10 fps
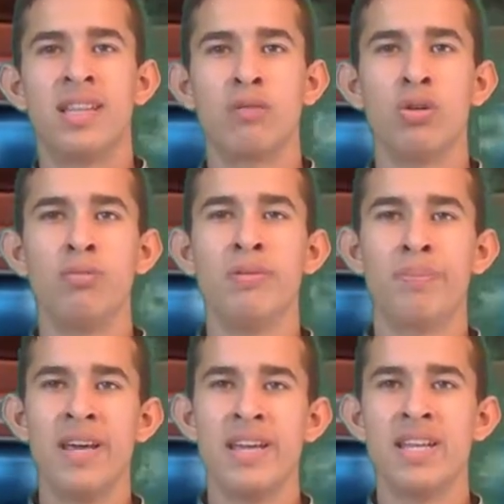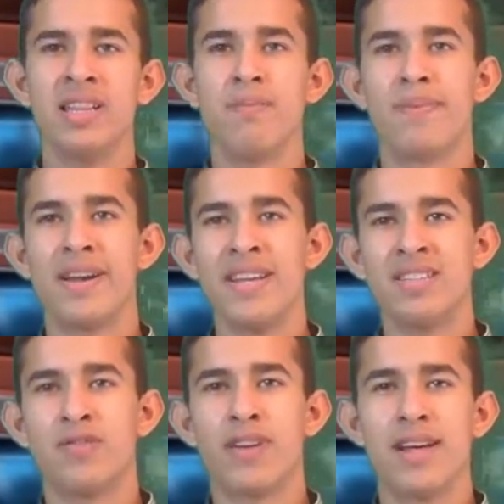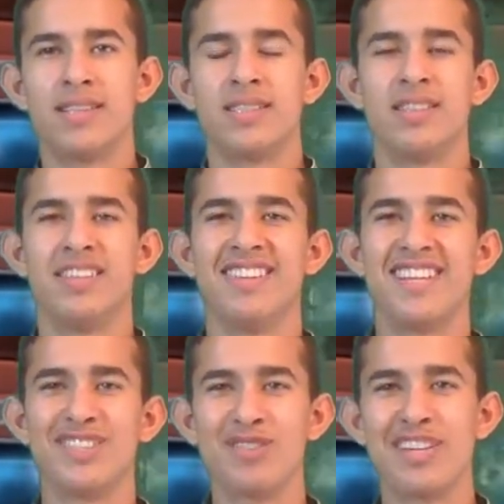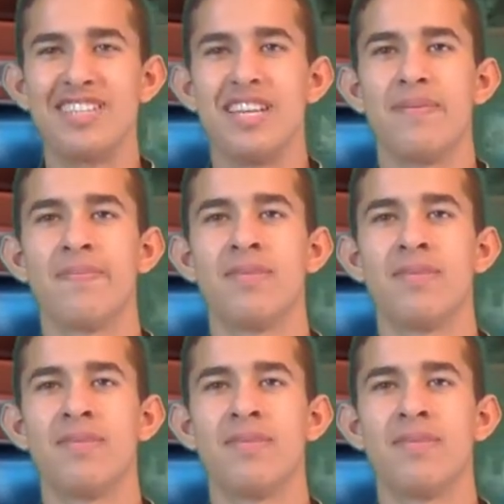That will be played in Paris, France, next Thursday.